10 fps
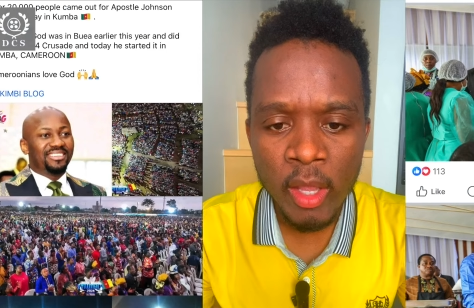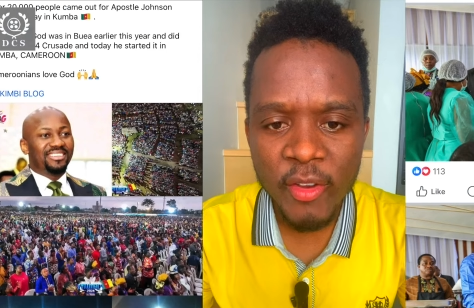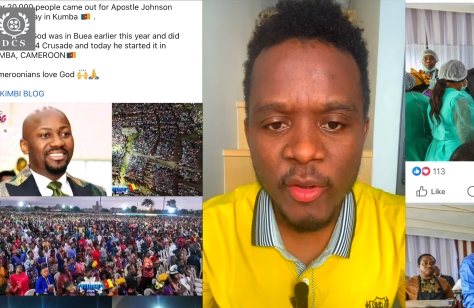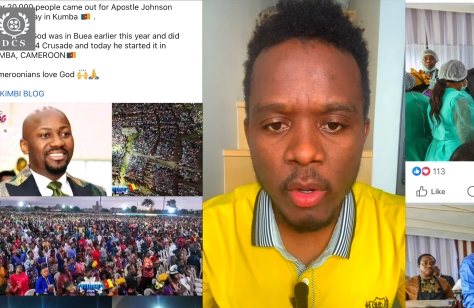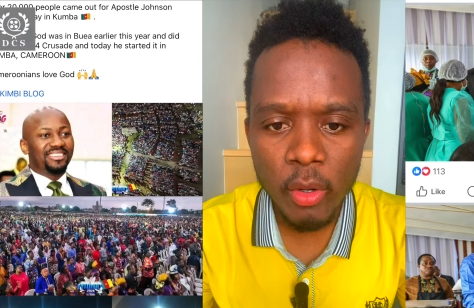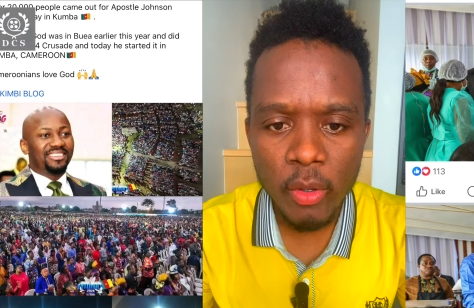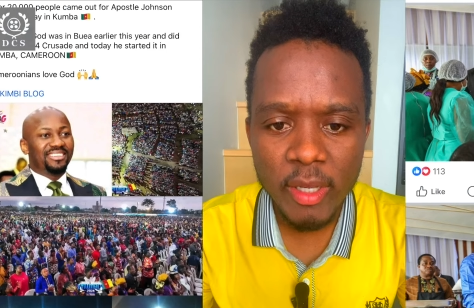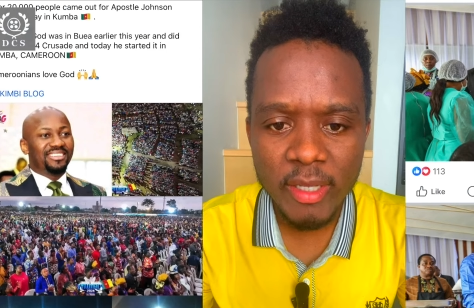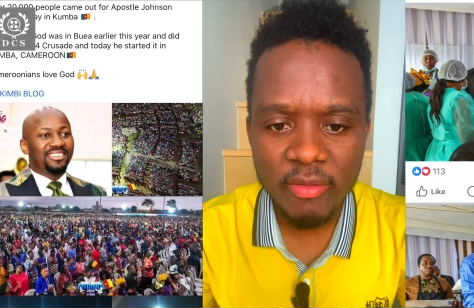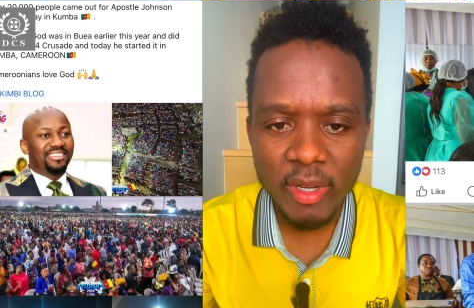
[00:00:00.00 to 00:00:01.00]
Speaker 1: You know,
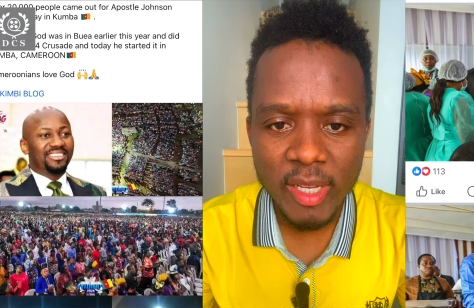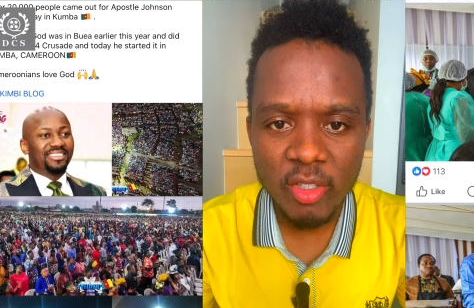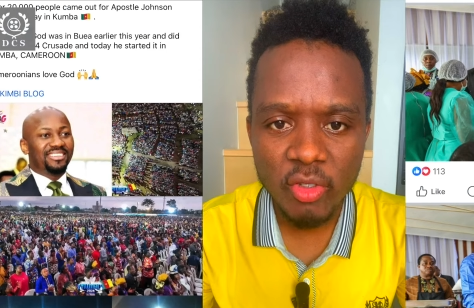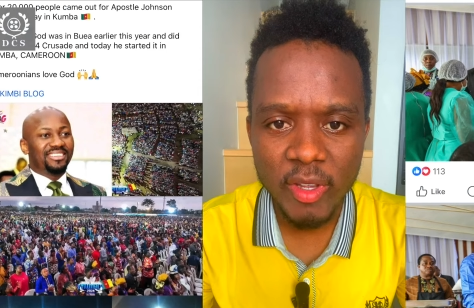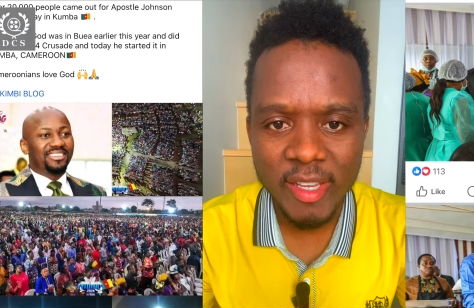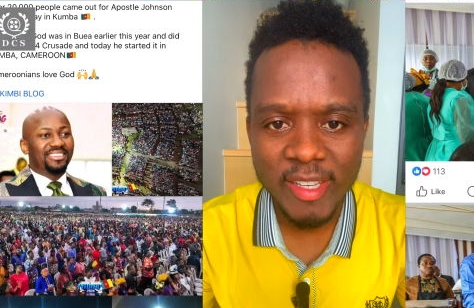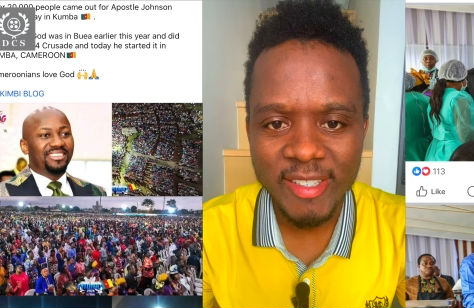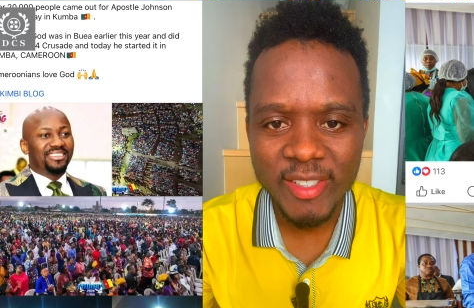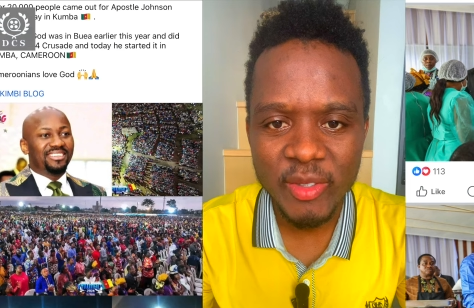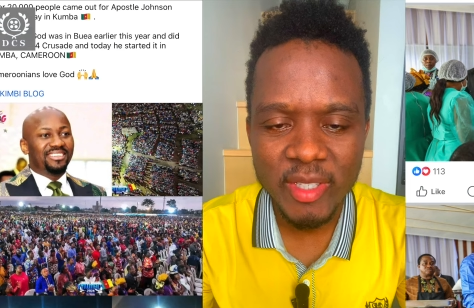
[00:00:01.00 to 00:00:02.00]
it's really
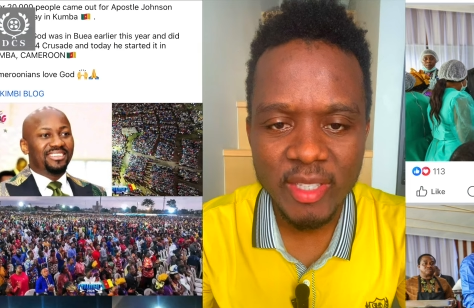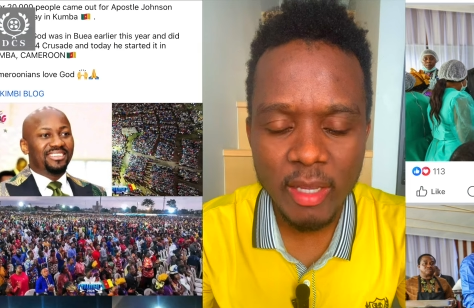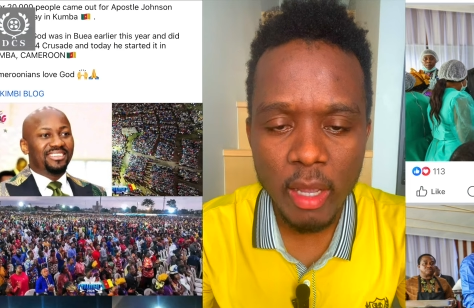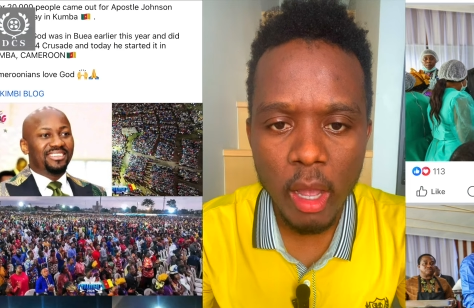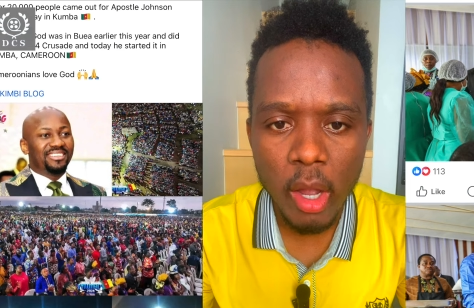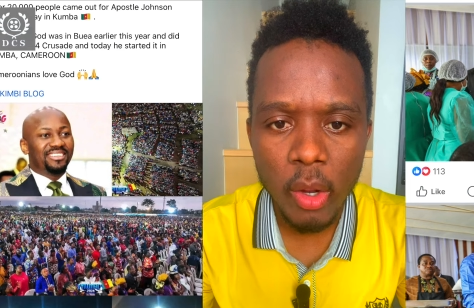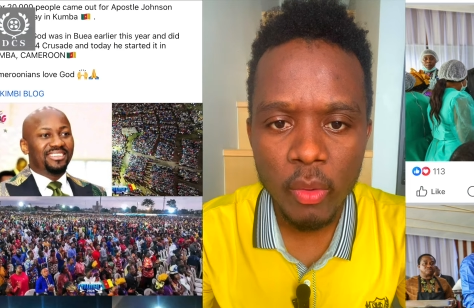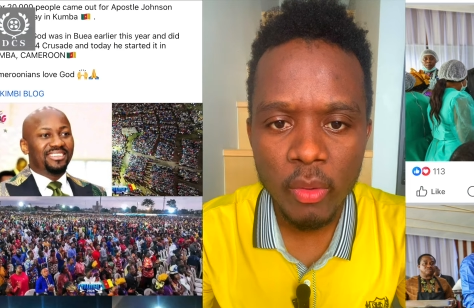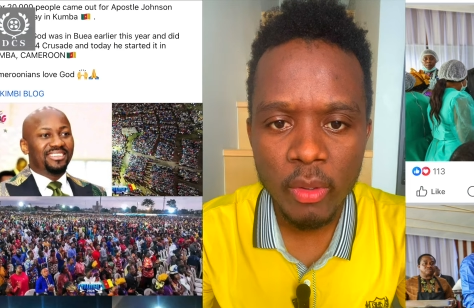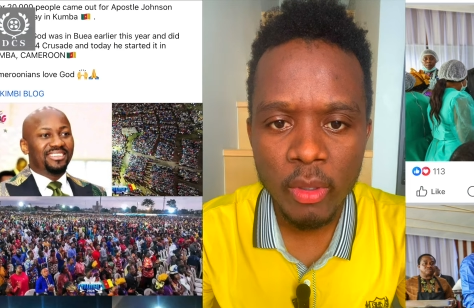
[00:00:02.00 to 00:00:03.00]
strange to see how
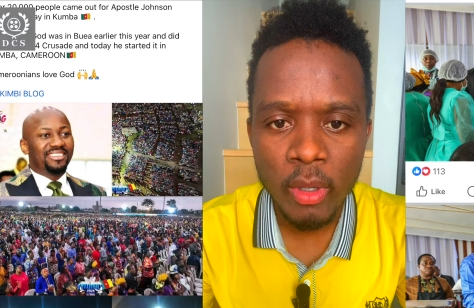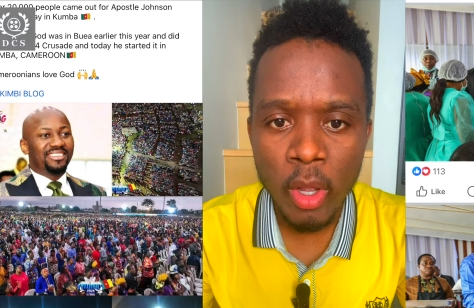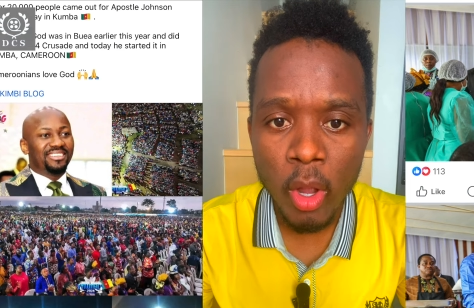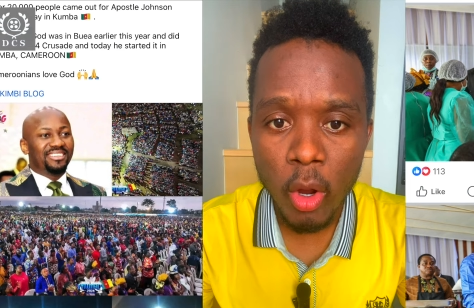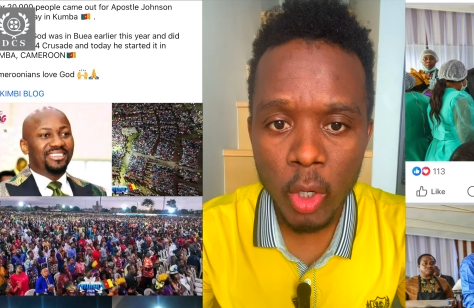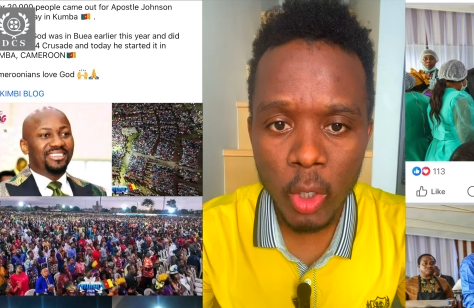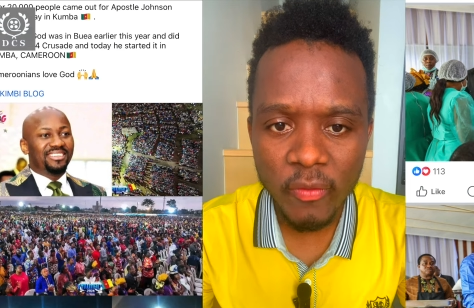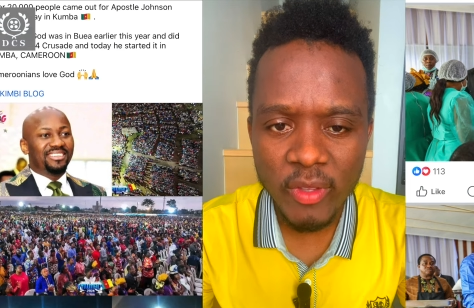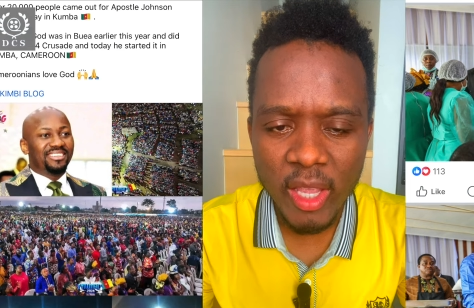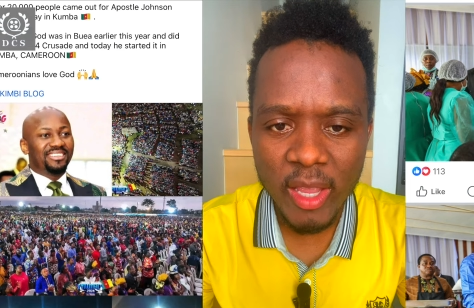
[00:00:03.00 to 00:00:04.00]
all
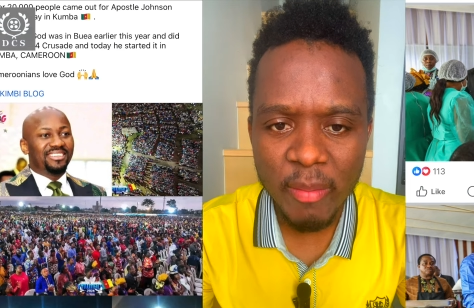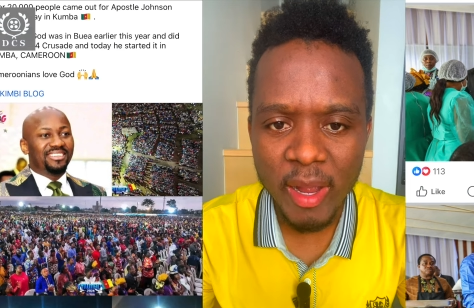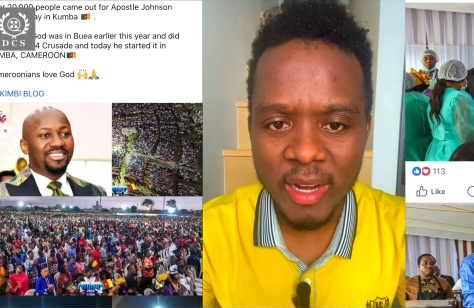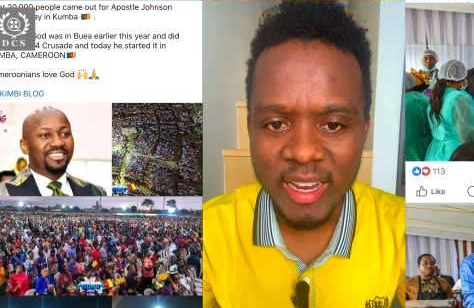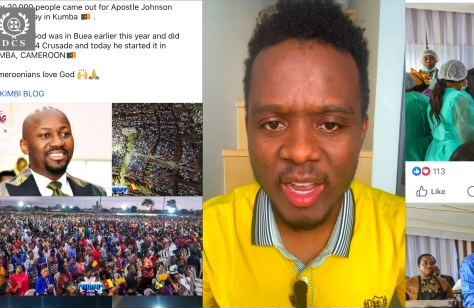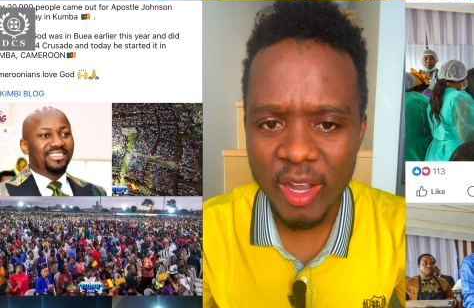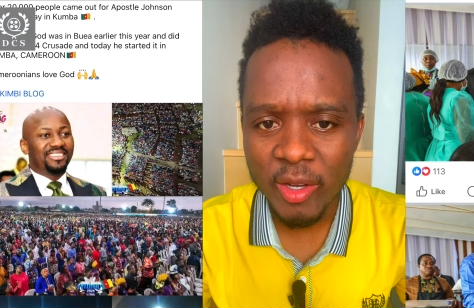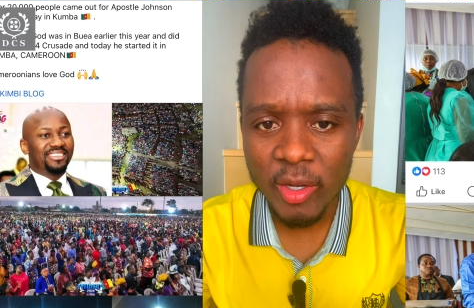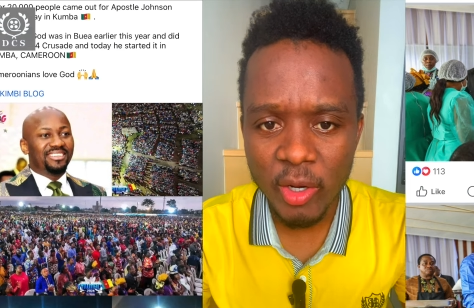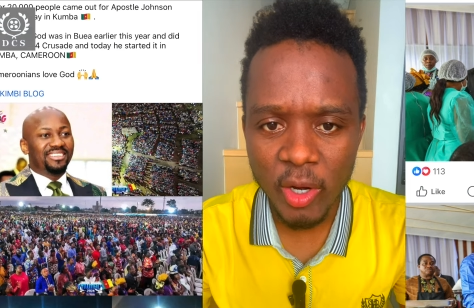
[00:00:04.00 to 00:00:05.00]
of them are now
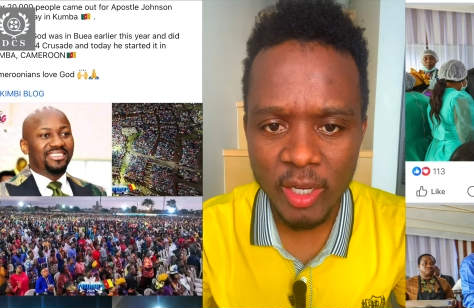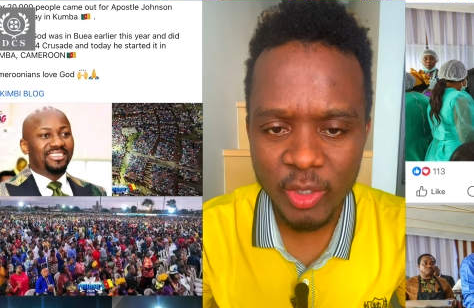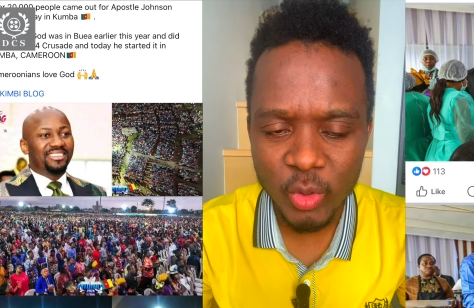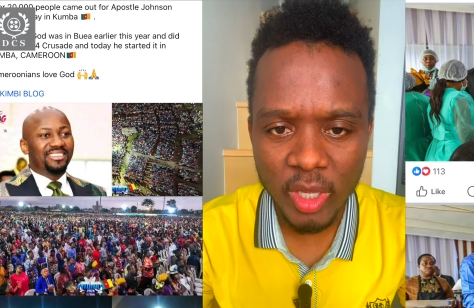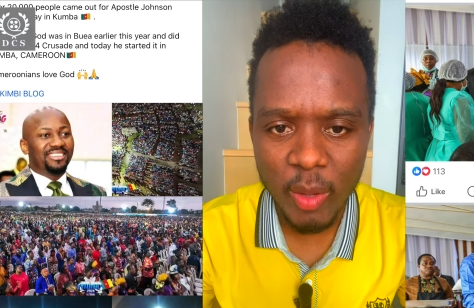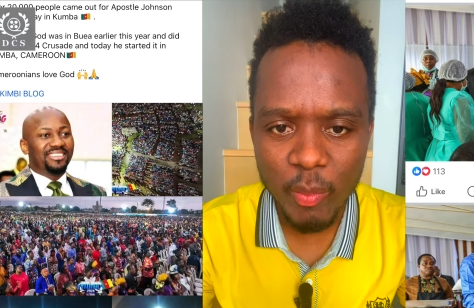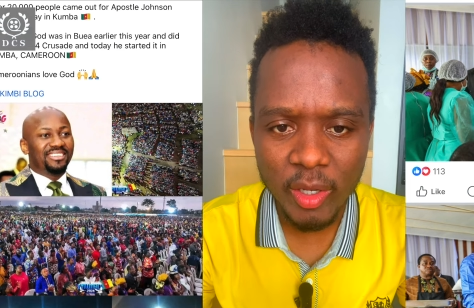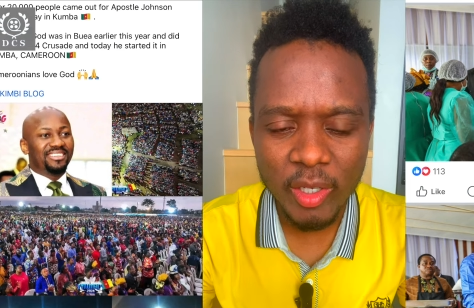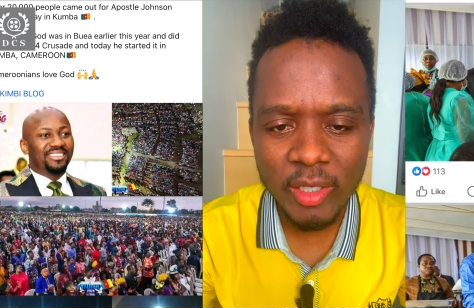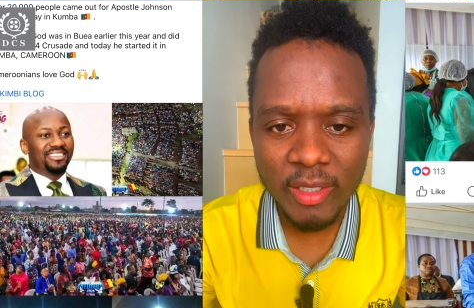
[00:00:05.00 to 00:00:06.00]
running to
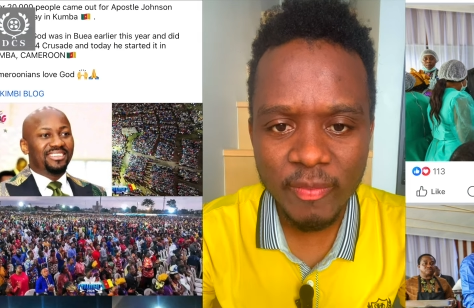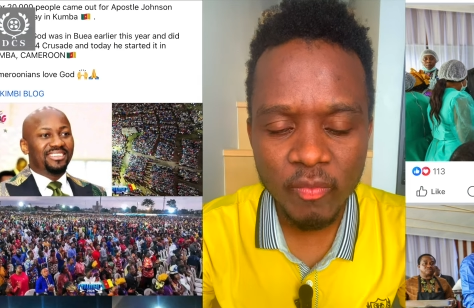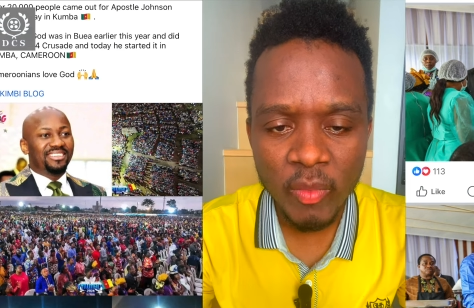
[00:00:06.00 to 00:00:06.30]
Cameroon